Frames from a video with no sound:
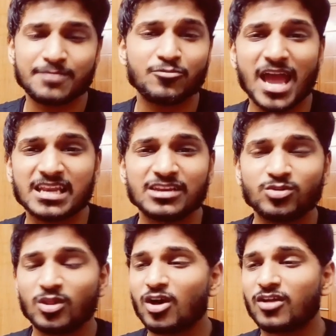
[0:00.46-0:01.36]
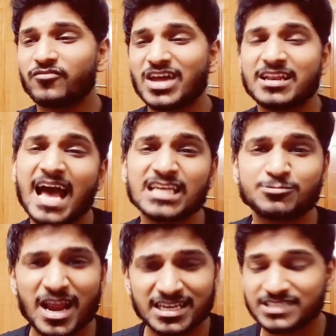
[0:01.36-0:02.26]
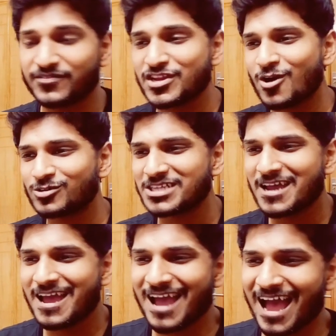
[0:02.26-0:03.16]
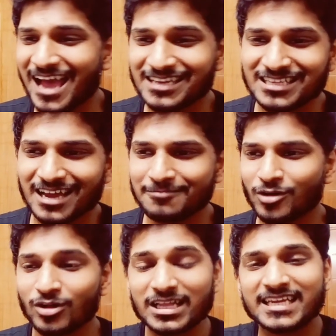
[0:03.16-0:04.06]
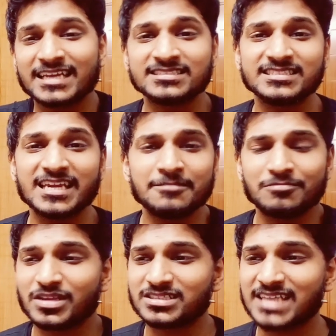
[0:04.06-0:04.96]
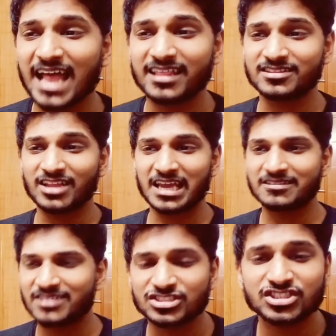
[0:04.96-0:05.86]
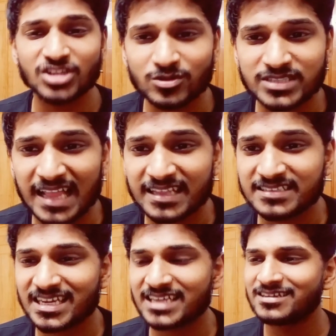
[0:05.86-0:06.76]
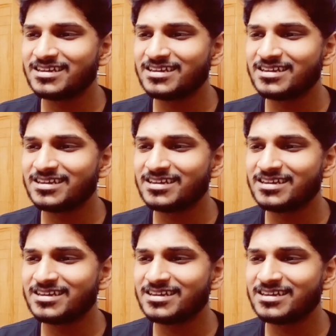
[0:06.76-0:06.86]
I'm reacting to a lot of their dance practice videos, and all I can see, the talent. Like, they're so talented.